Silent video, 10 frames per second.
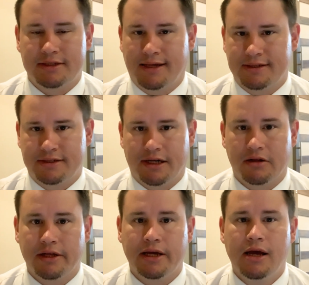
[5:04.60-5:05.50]

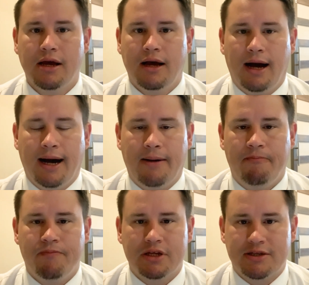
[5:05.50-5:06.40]
necessarily.
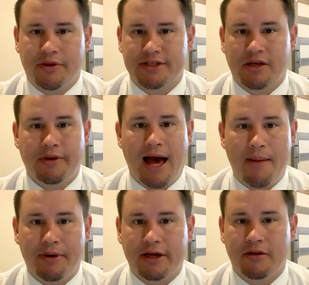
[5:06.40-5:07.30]
Some of this can be
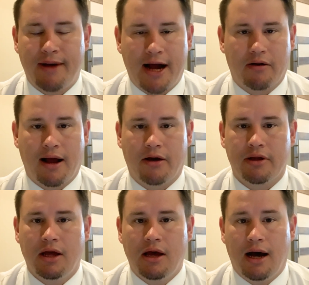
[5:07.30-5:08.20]
happening in the background,
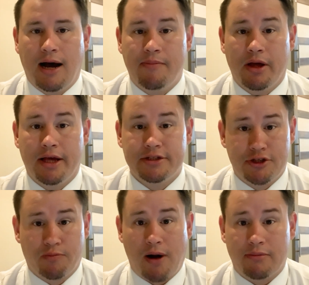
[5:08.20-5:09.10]
is
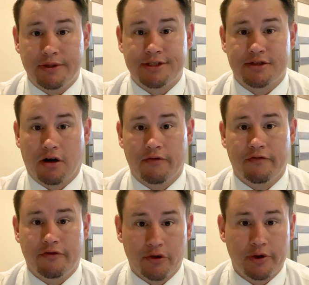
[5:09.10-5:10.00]
you'll probably start
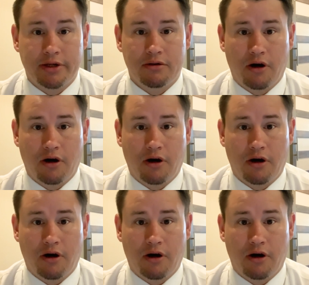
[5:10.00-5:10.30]
viewing